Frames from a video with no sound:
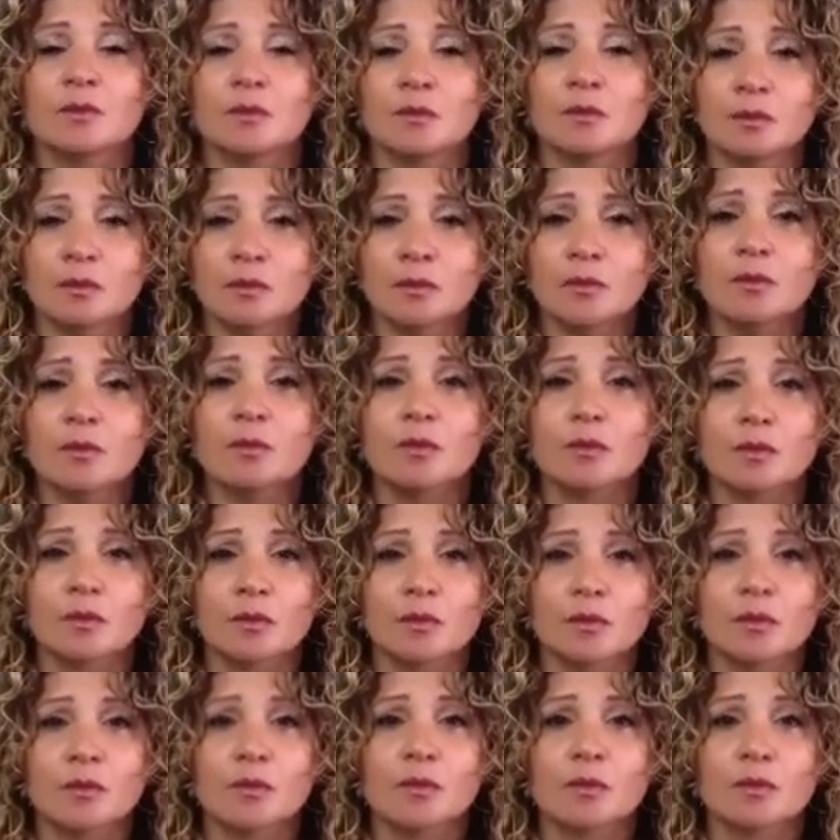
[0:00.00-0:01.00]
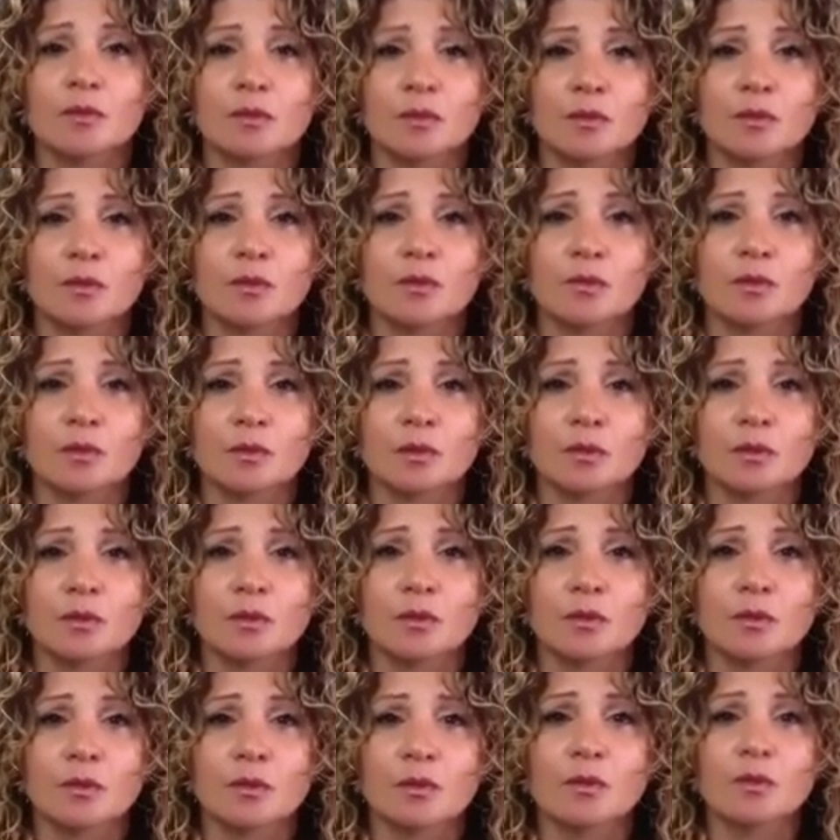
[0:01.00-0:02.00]

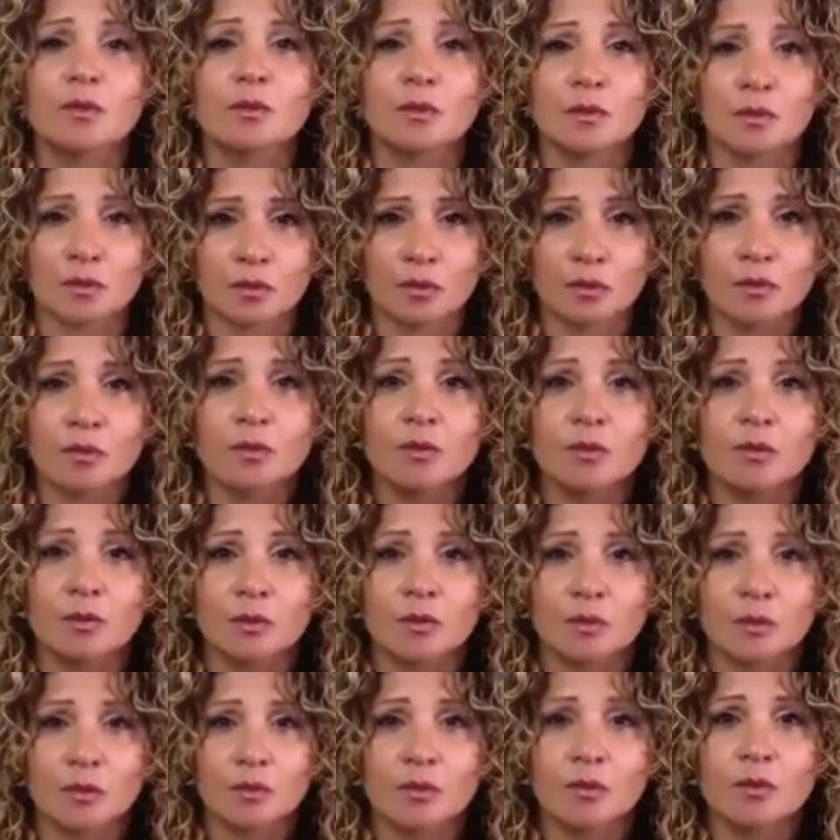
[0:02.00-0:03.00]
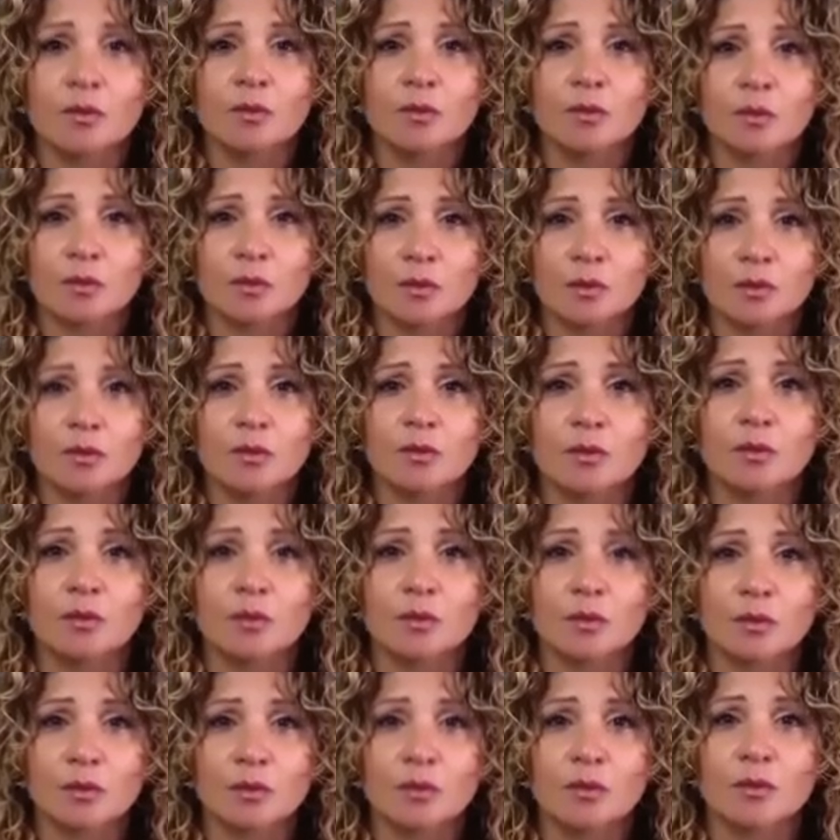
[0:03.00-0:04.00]

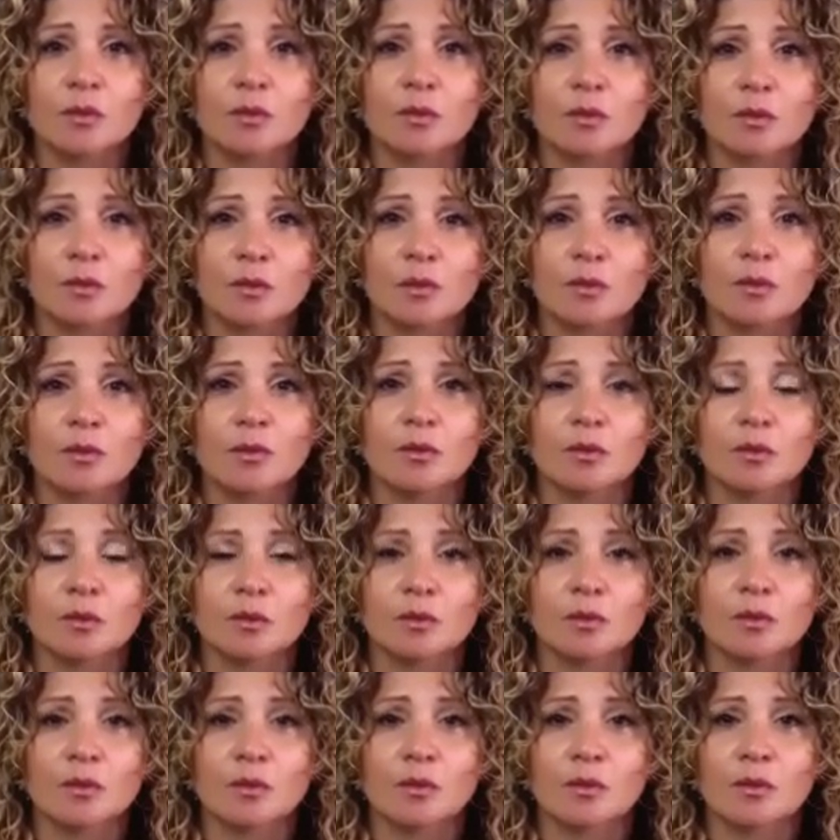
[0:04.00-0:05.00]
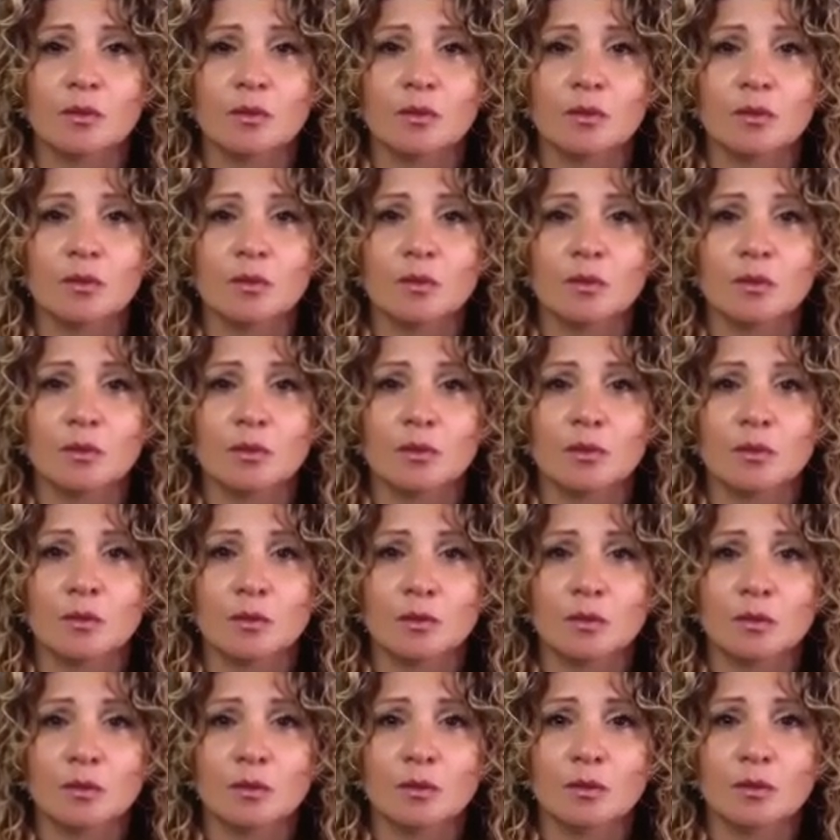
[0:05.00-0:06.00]

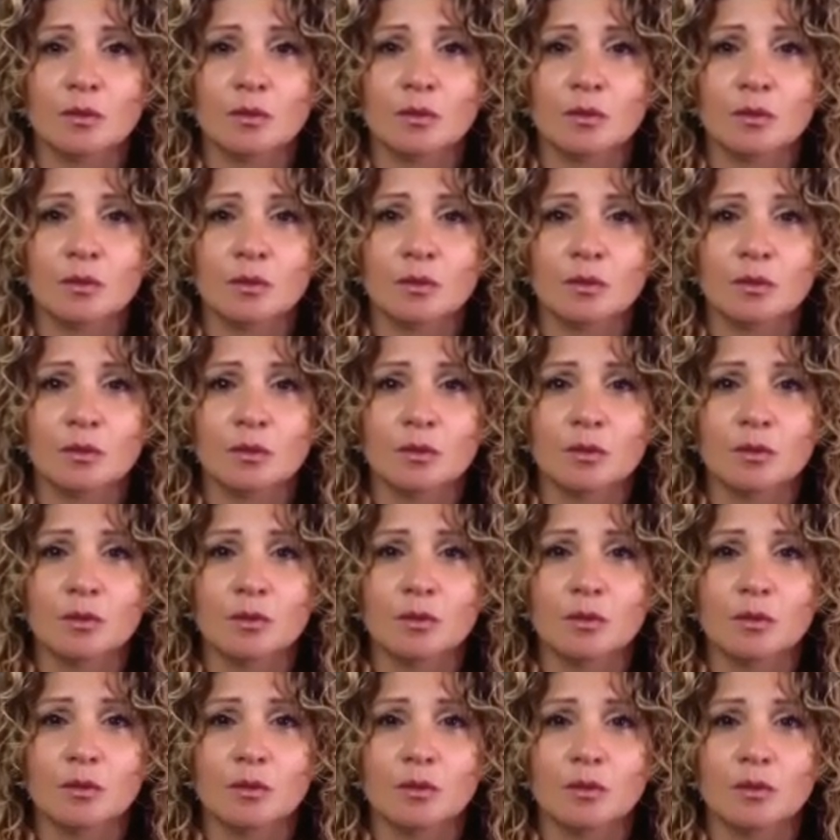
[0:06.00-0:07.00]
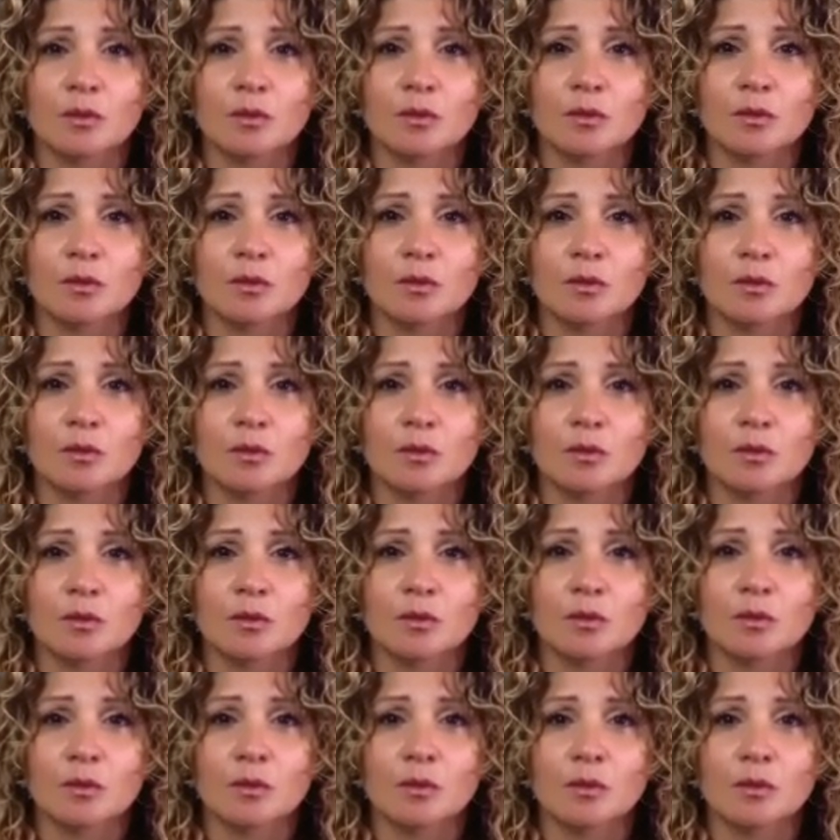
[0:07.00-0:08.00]
No words are spoken by the person on screen.